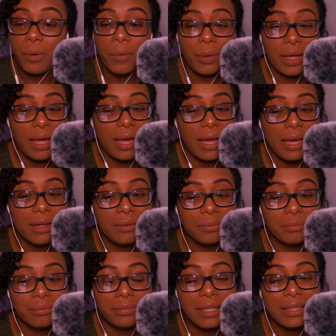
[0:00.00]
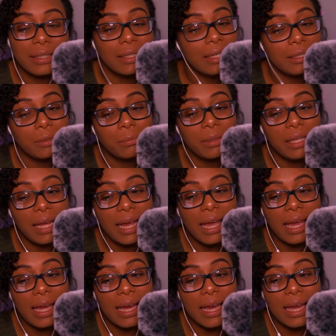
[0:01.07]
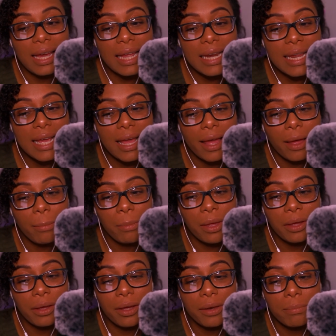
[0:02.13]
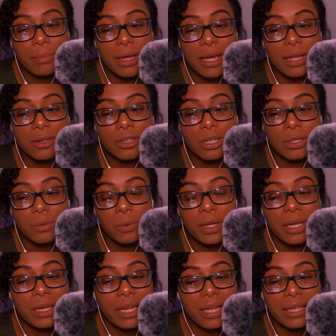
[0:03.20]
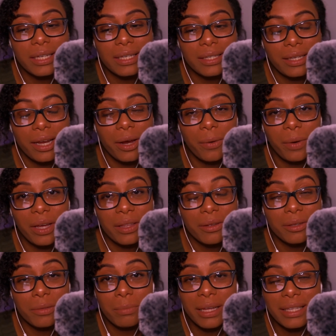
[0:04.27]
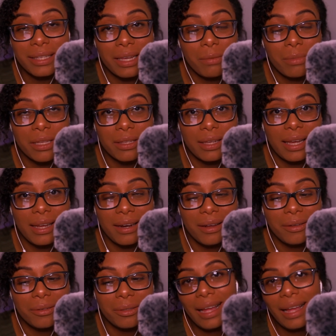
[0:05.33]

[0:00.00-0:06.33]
Okay, it says playing EDM could be just what you need to scare away those pesky mosquitoes.